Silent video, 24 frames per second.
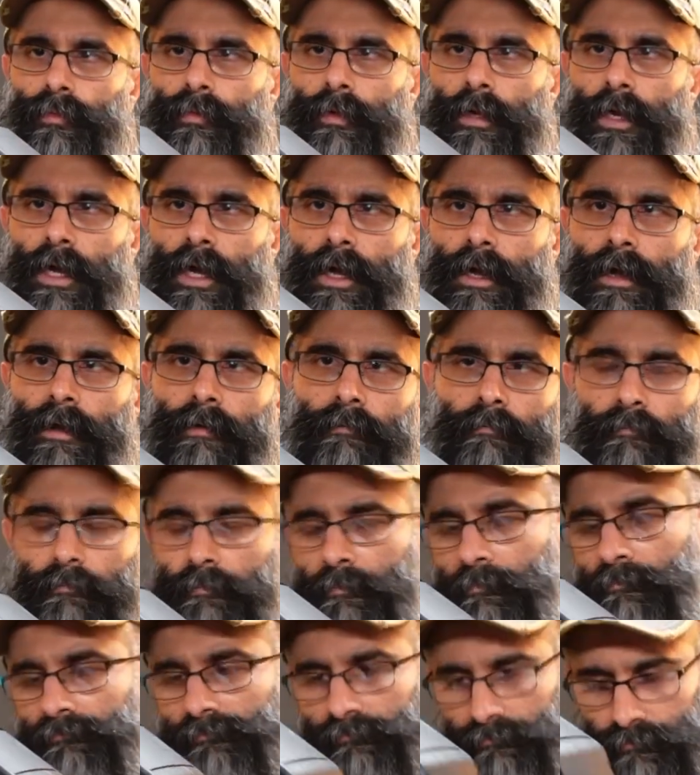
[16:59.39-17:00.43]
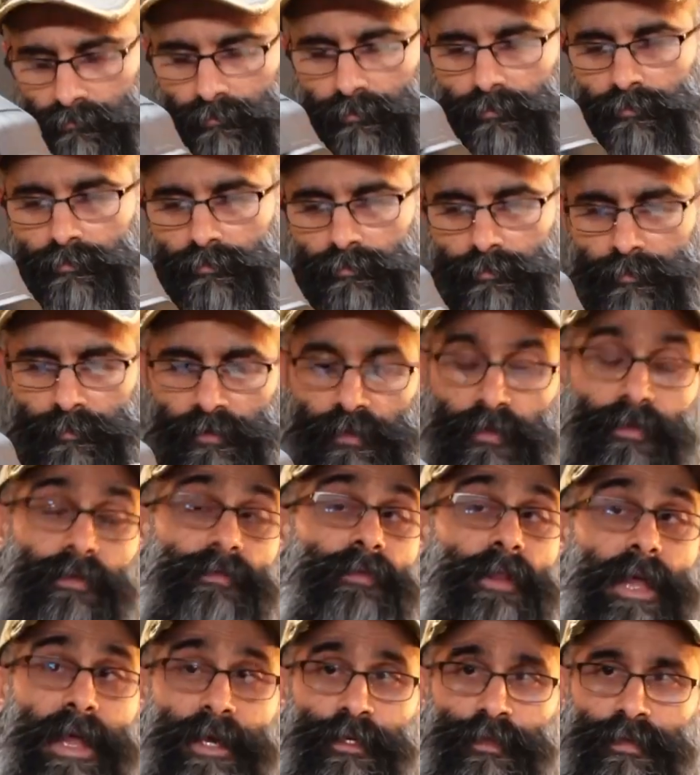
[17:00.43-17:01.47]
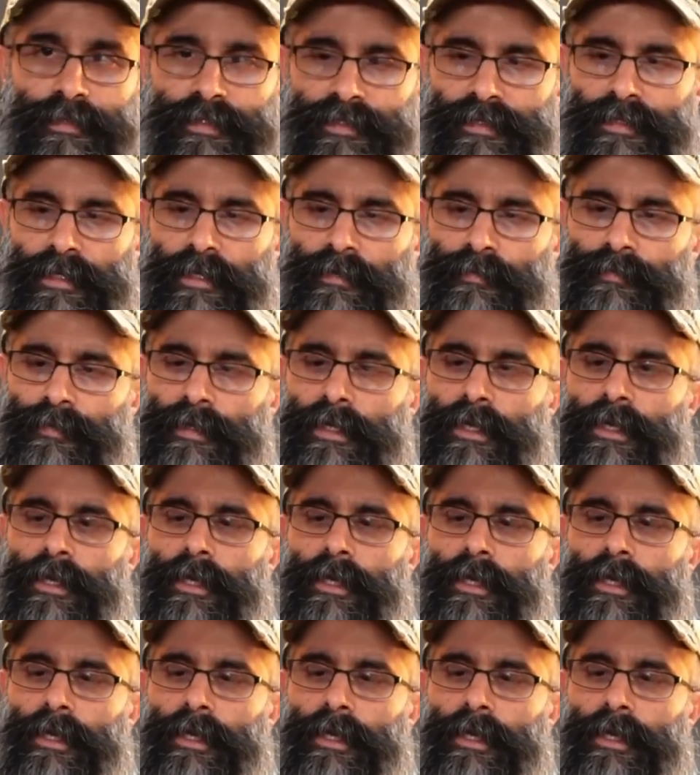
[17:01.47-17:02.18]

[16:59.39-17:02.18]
the flash itself.